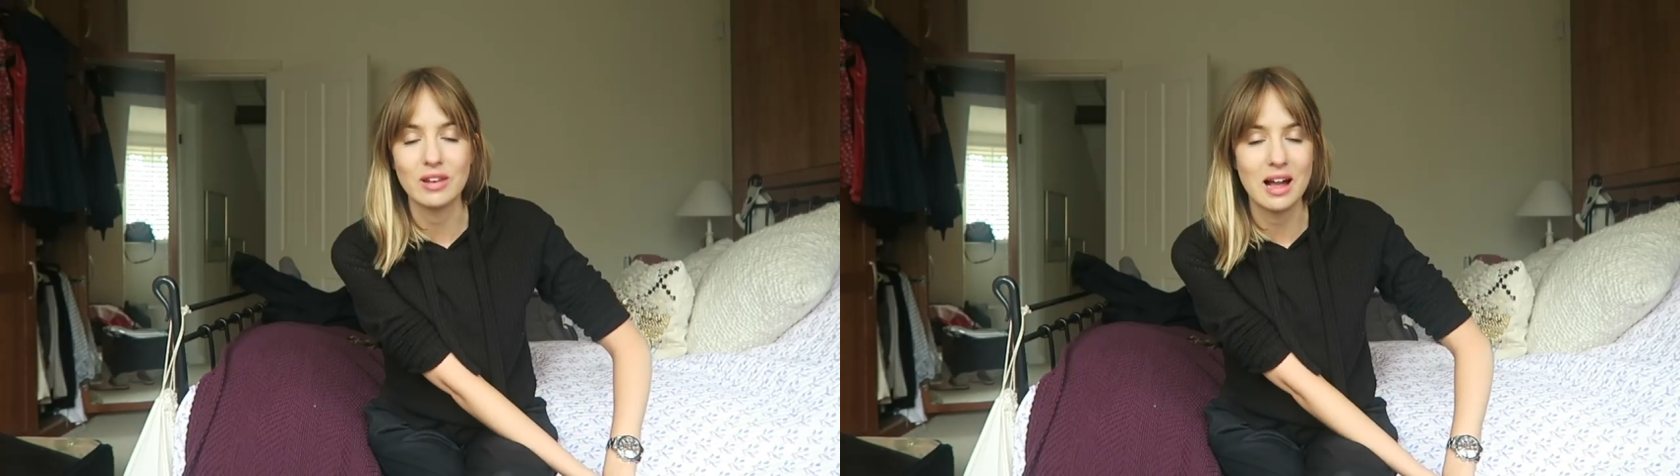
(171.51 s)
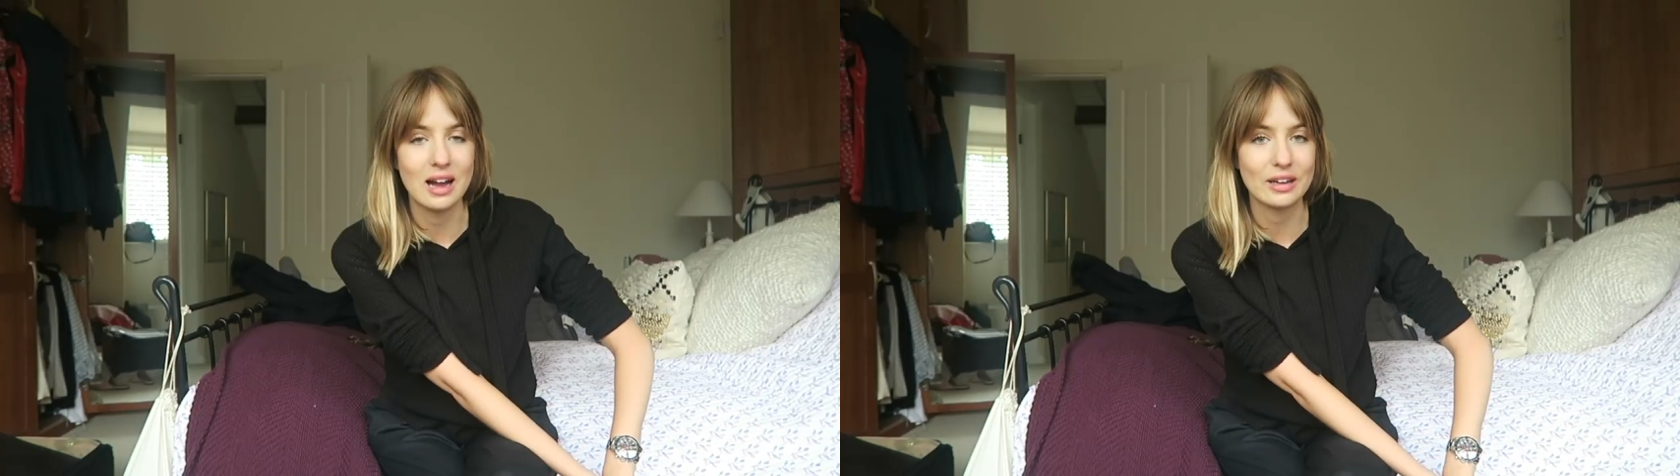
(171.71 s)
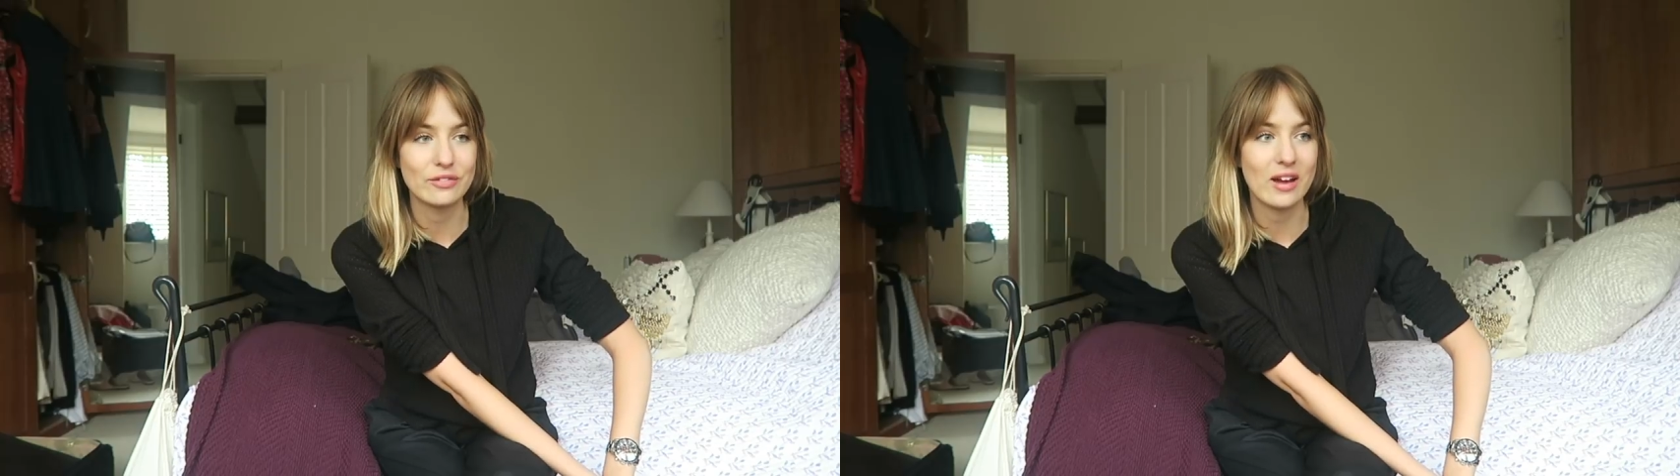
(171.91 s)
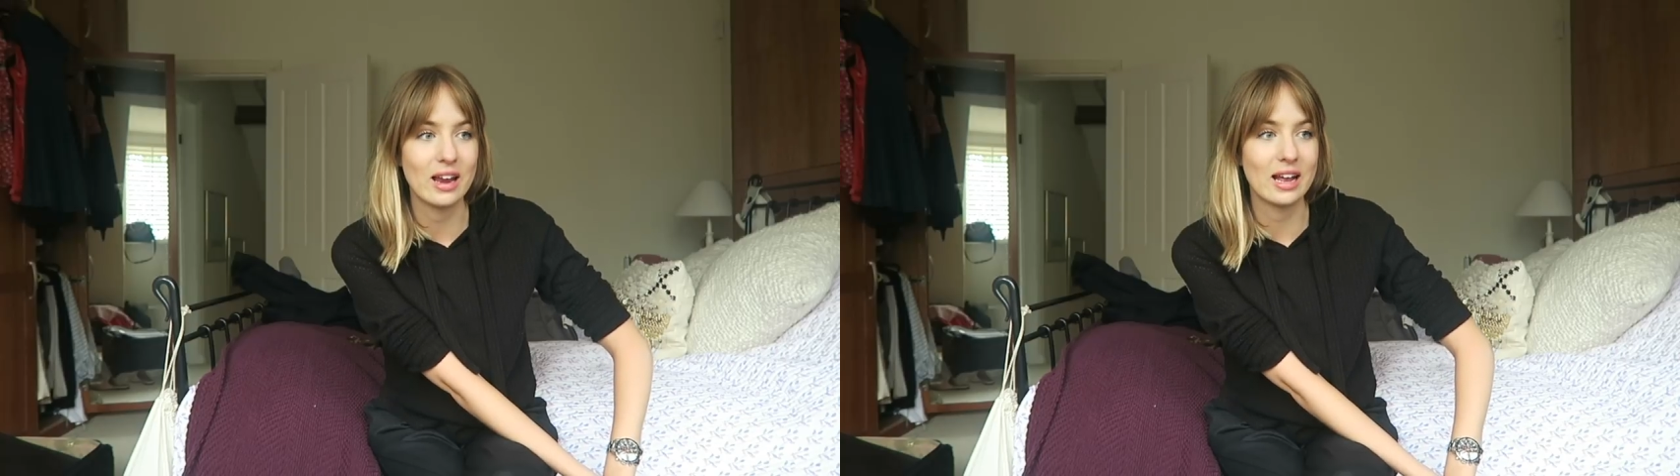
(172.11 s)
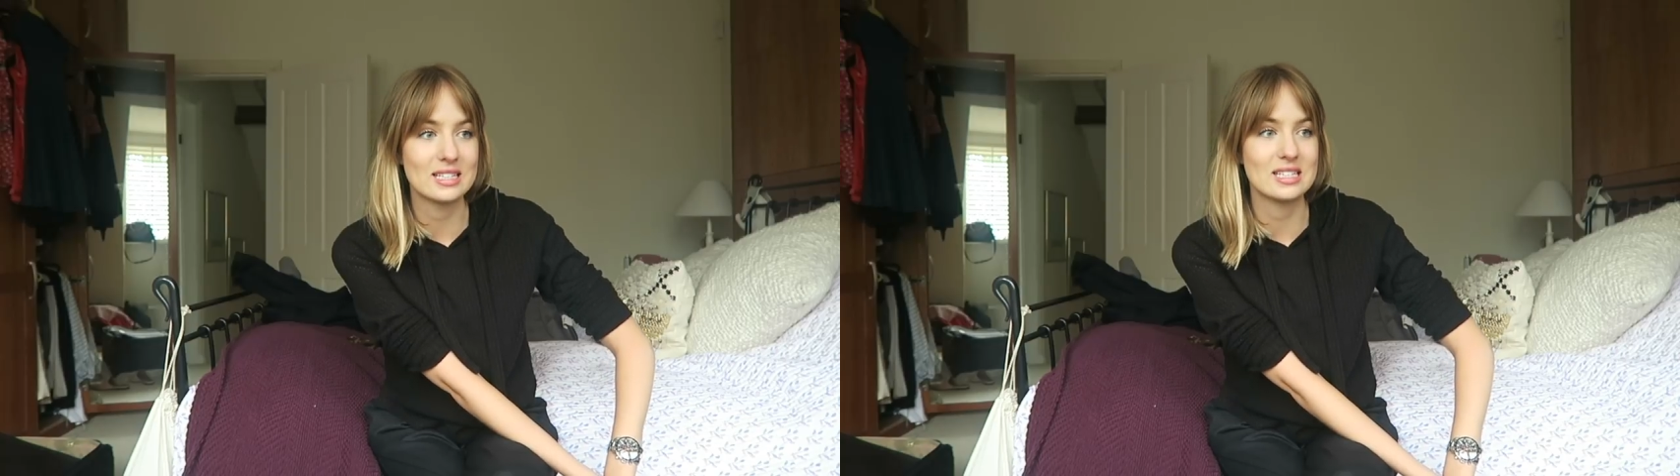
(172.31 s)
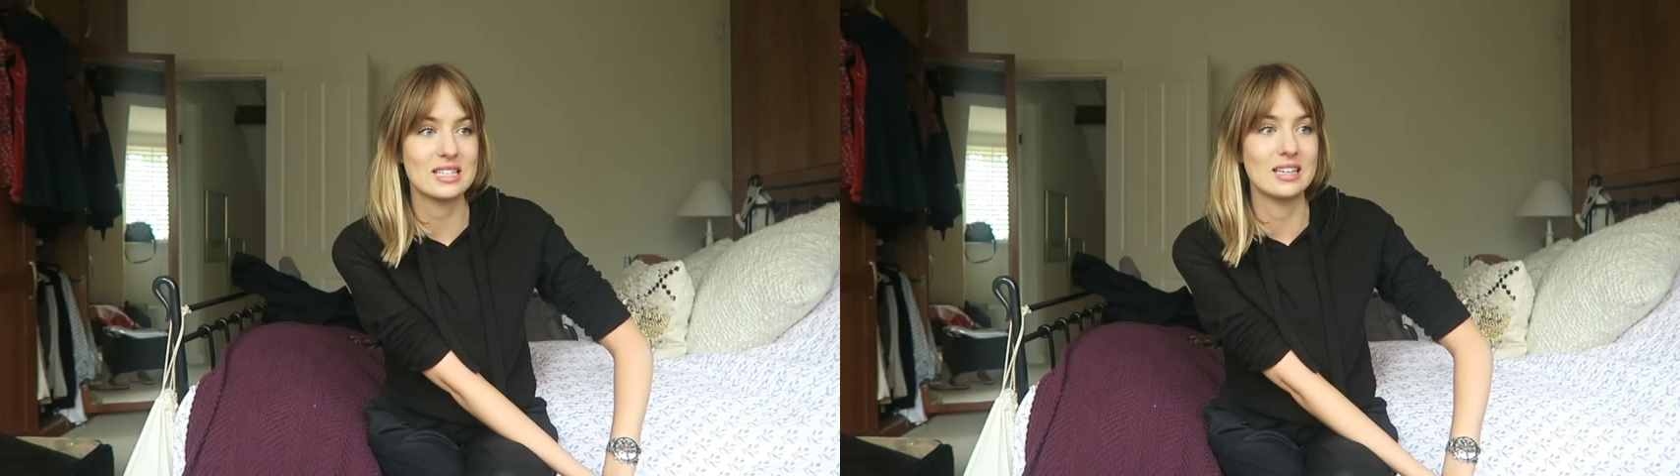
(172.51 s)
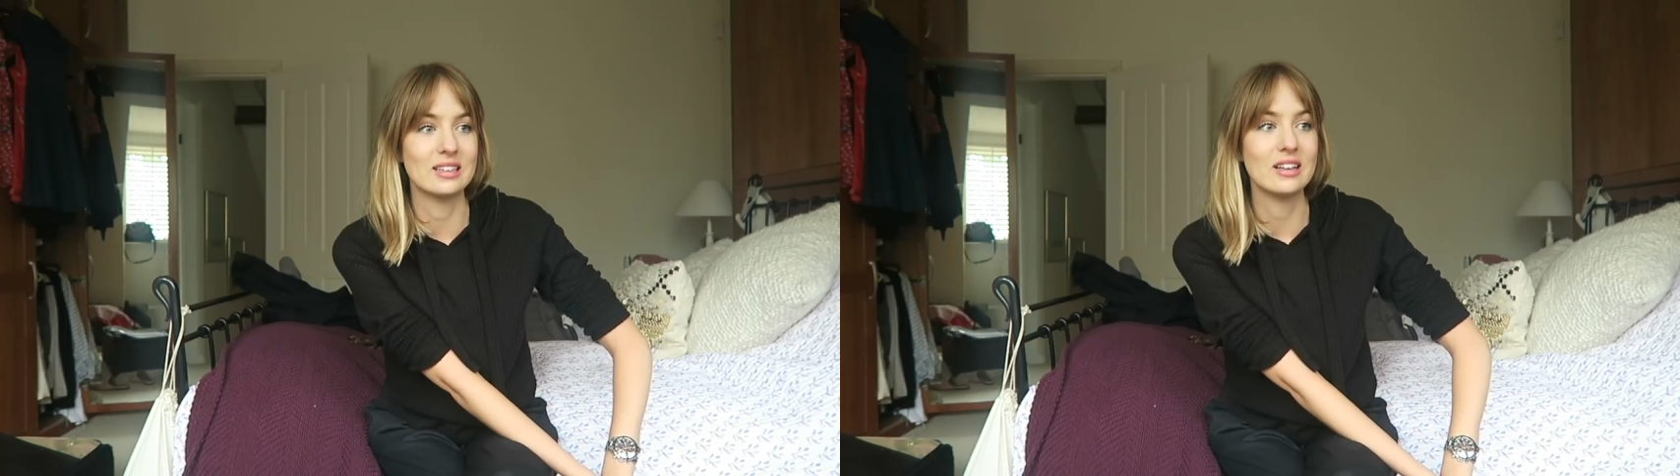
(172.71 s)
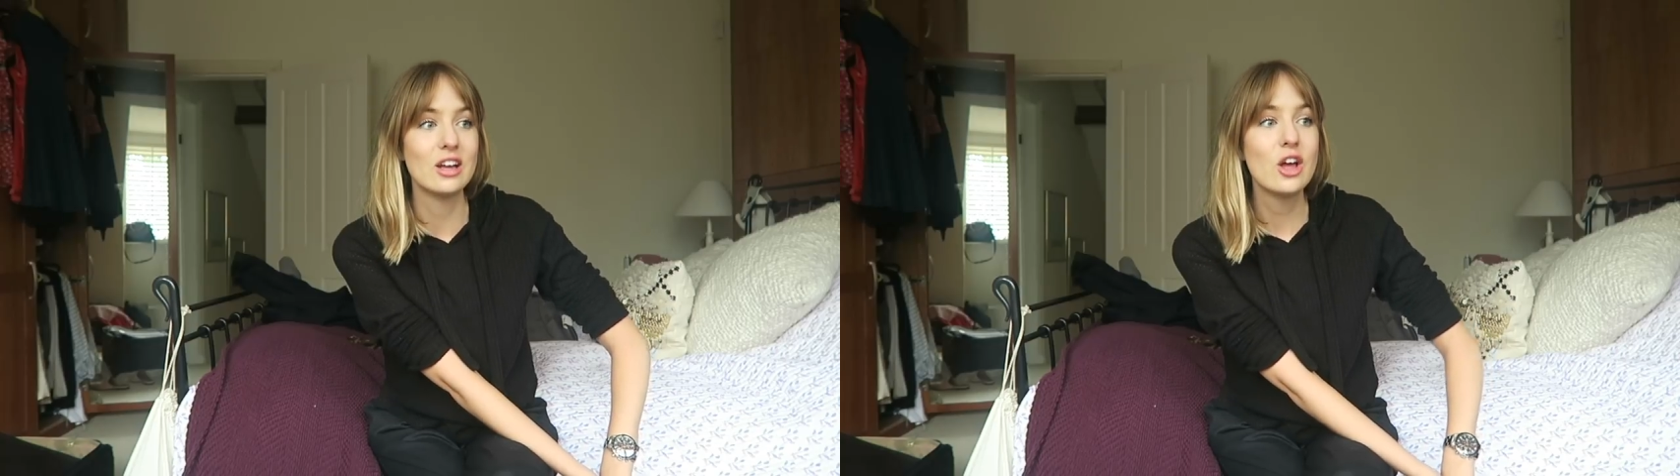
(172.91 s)
life and I
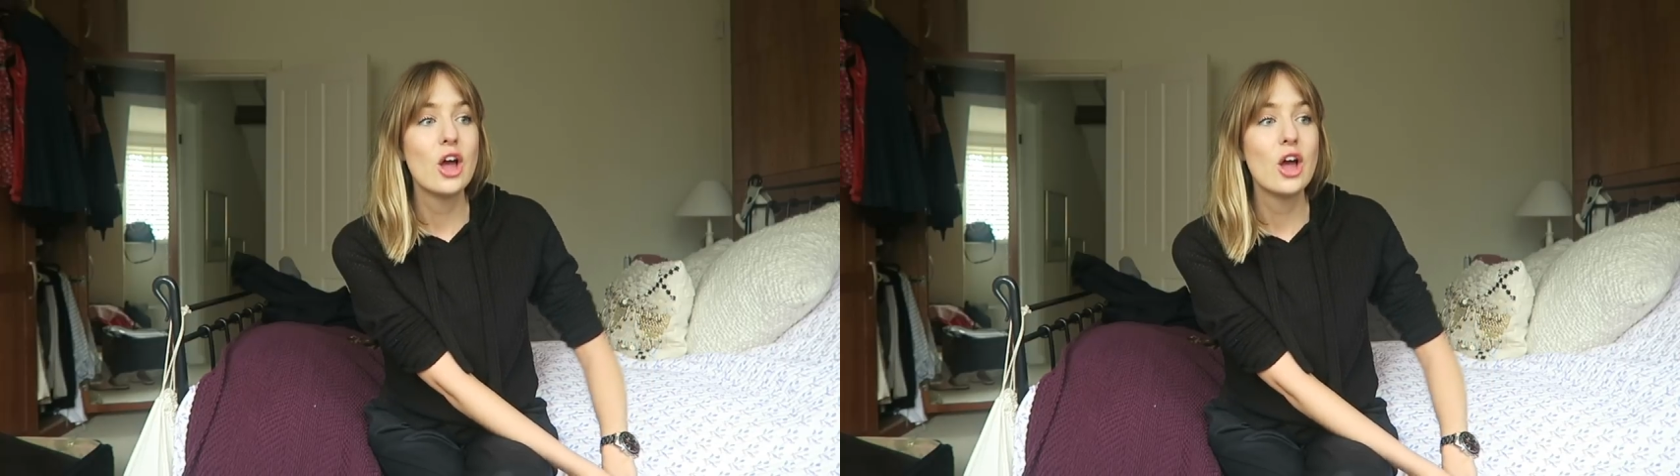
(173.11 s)
still